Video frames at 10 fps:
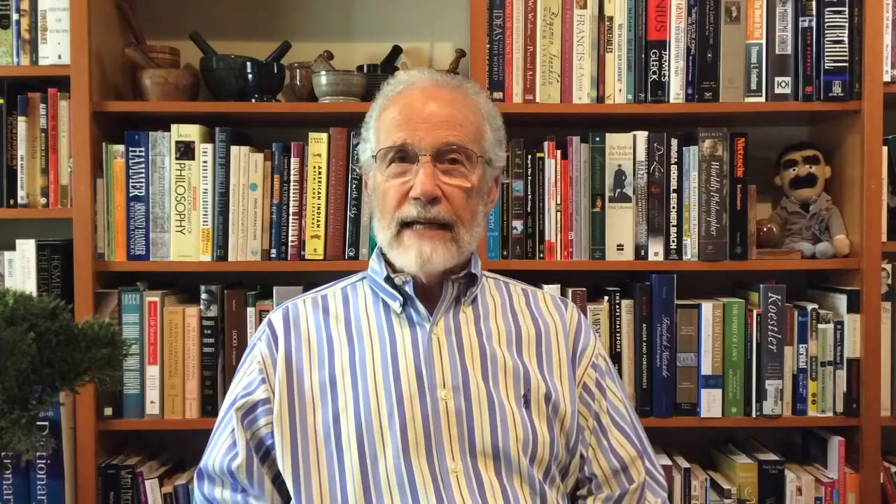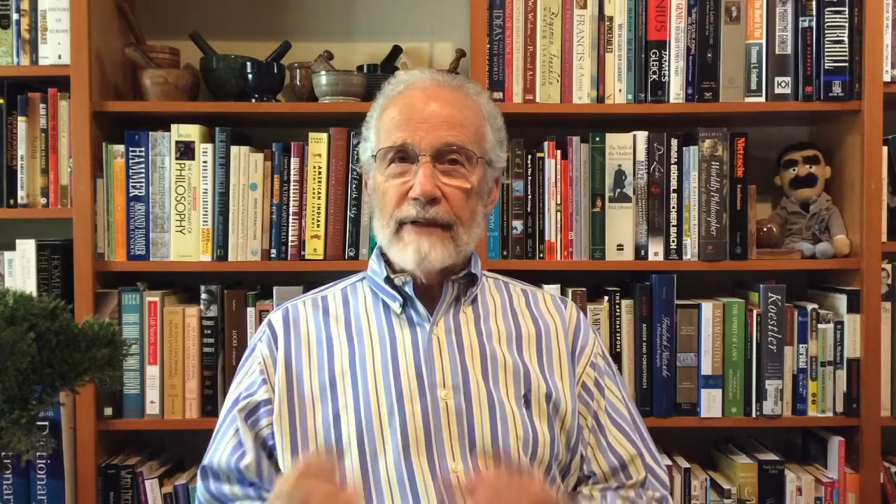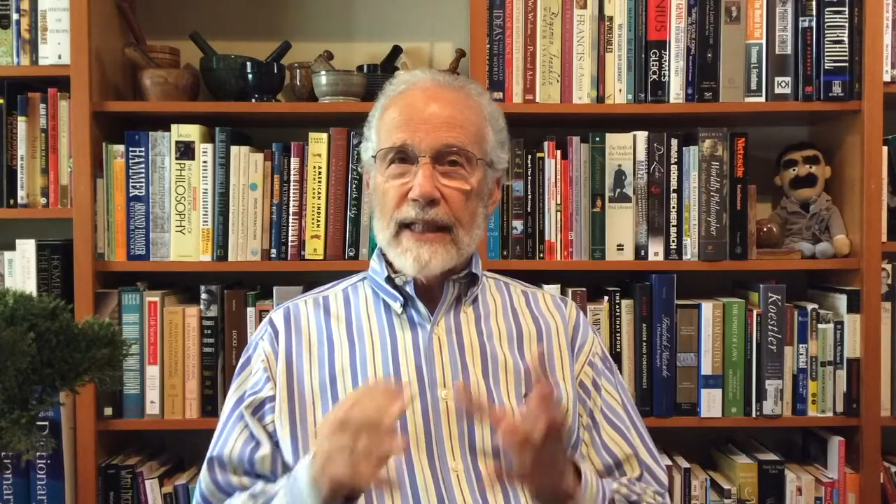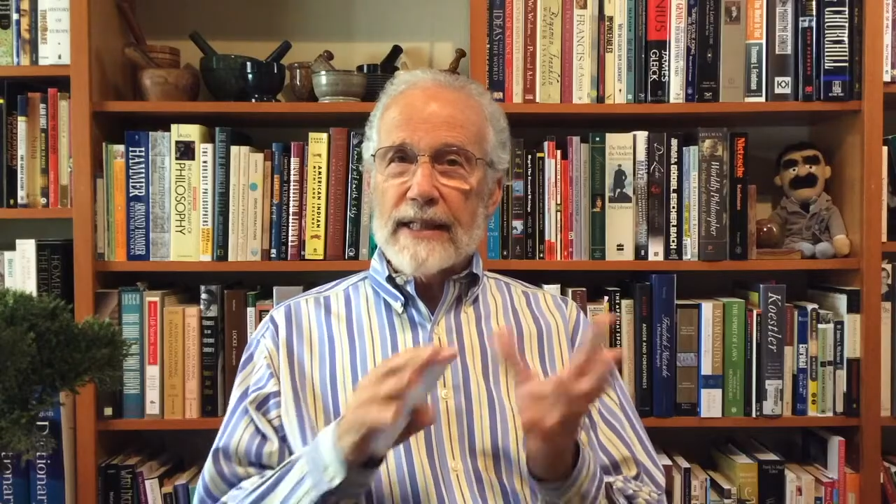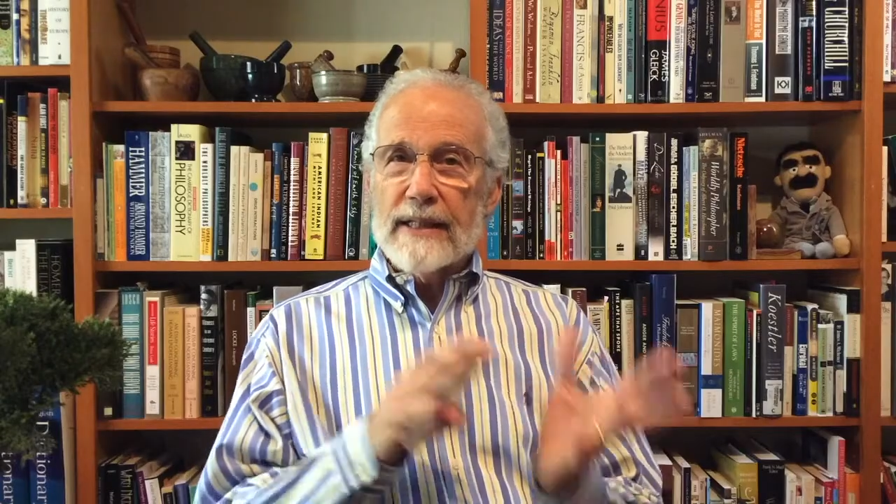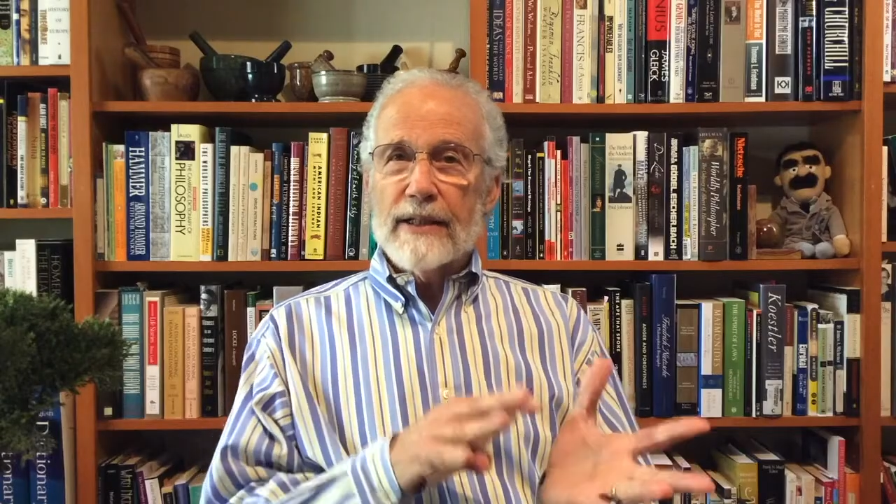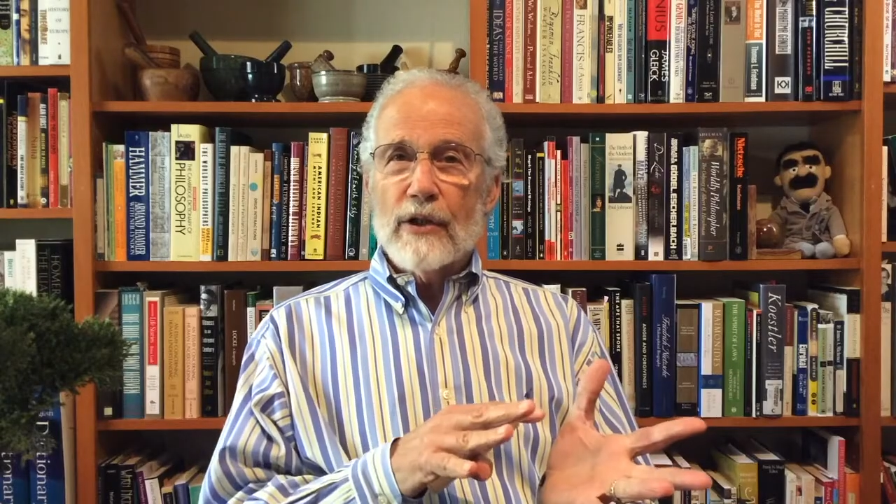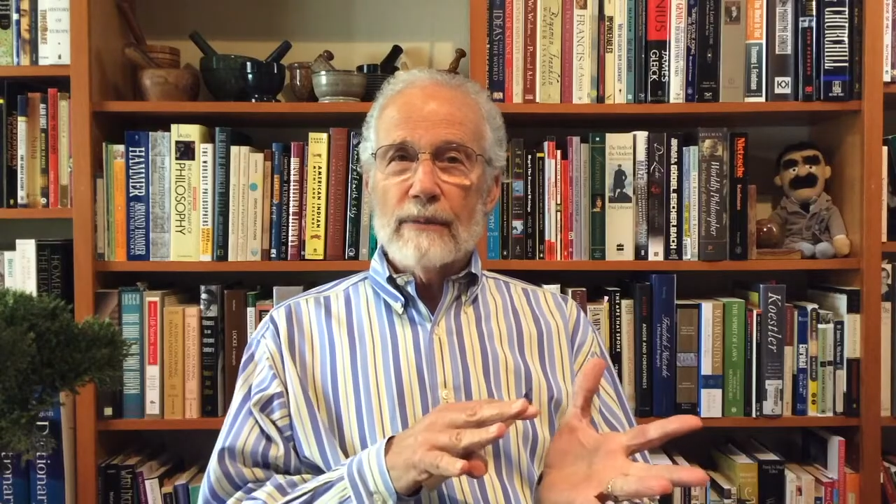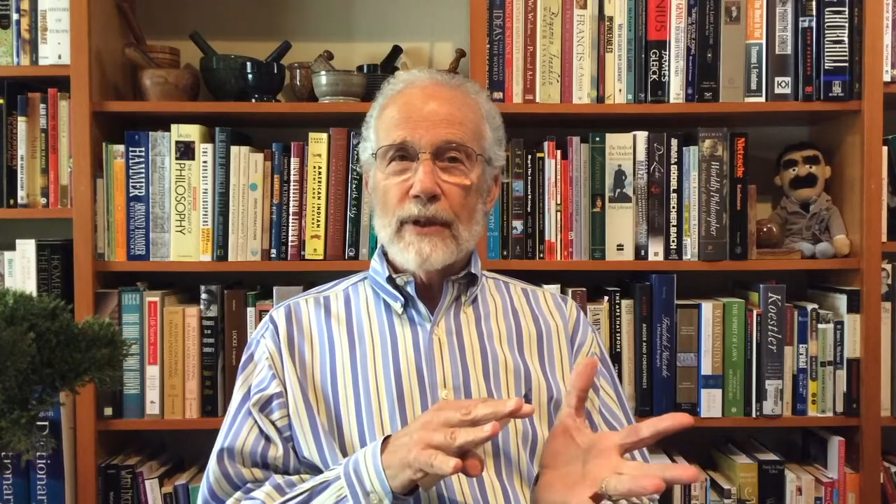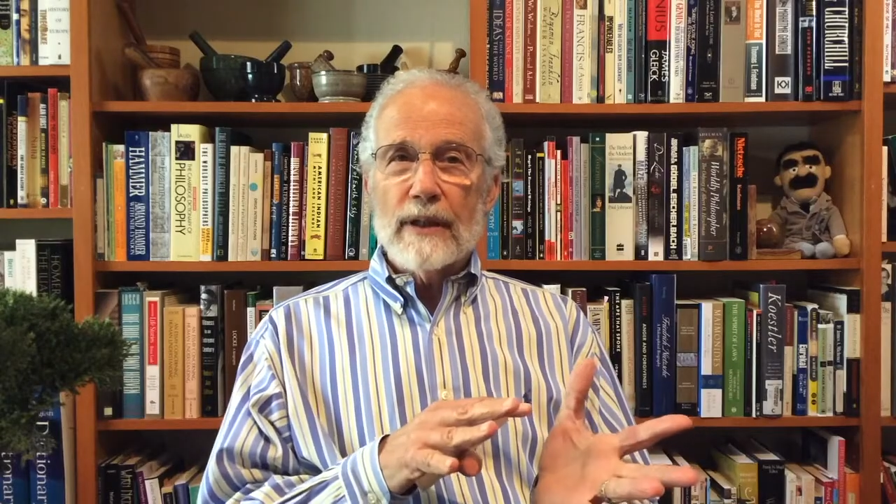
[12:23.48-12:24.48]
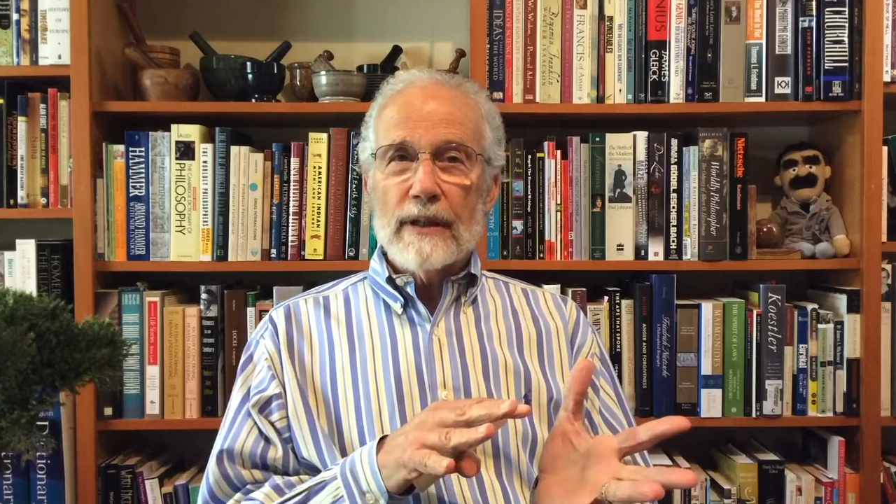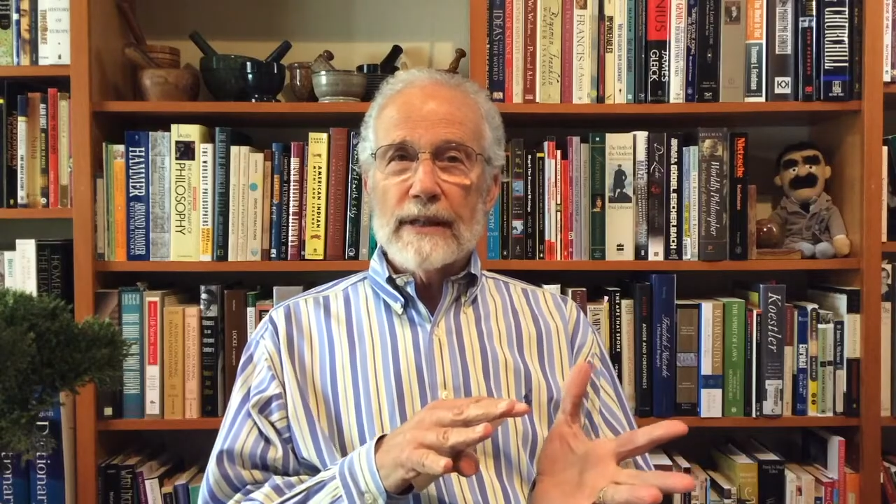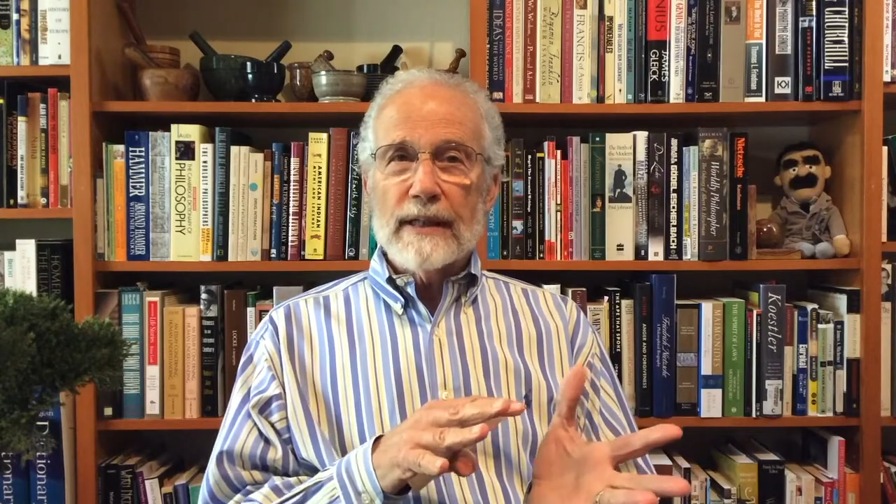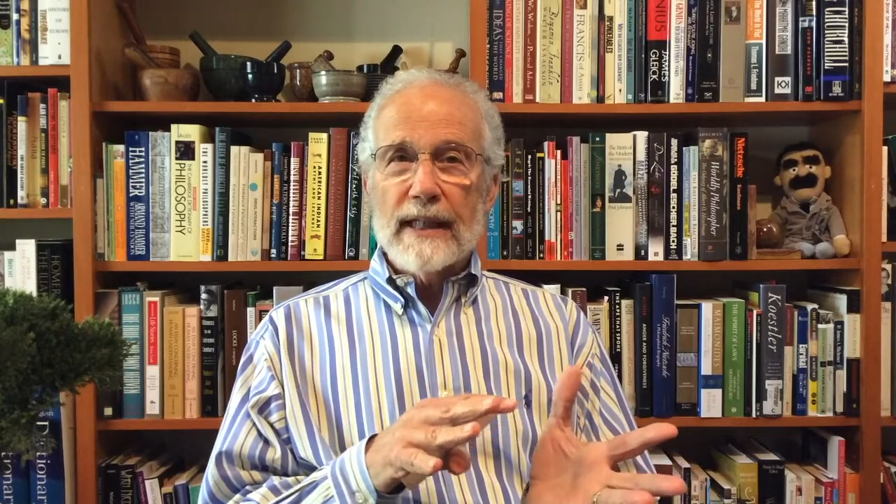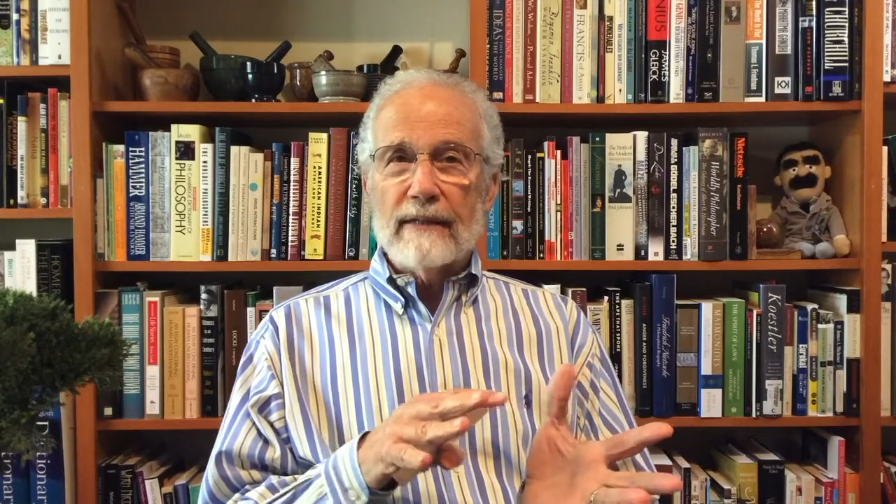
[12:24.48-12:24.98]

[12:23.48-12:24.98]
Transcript: If it doesn't deter murders,